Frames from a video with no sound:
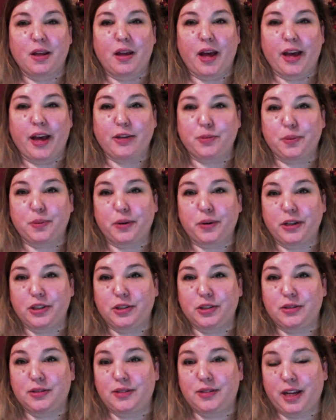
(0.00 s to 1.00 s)

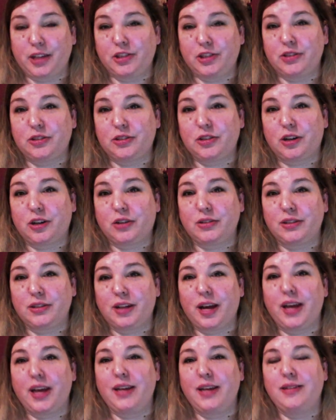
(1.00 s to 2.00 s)
Exploration Station shawl
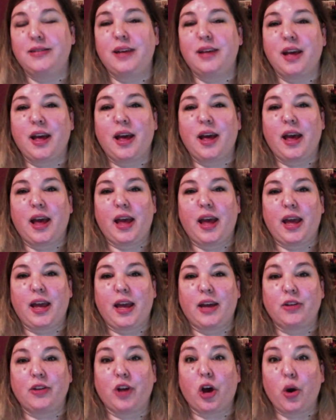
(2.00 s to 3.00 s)
tonight.
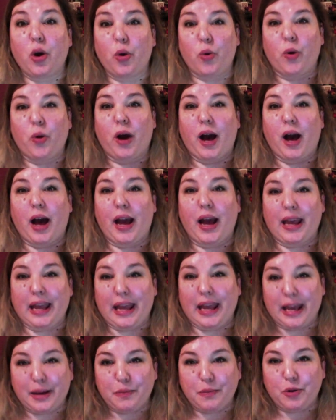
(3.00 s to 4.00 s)
And, I
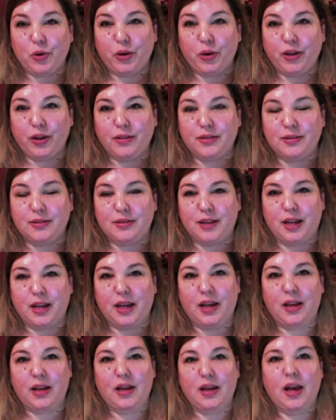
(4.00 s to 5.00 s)
am going to
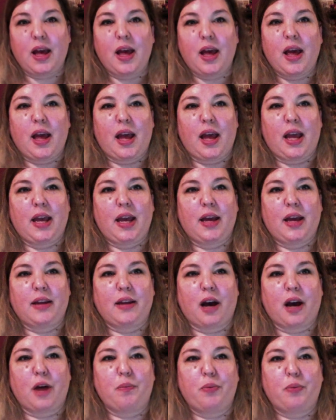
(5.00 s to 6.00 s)
see, and
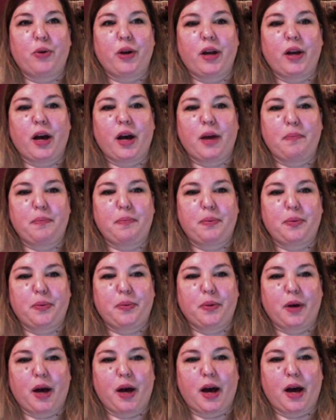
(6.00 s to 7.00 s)
I'll put up
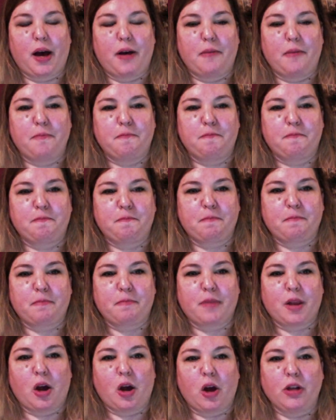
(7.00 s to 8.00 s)
on
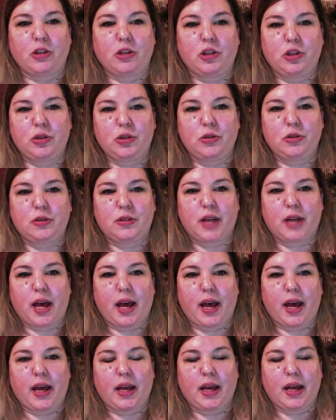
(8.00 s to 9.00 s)

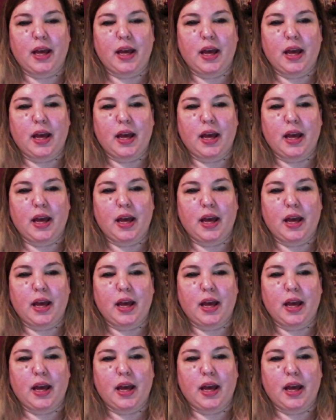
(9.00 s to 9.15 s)
Tuesday,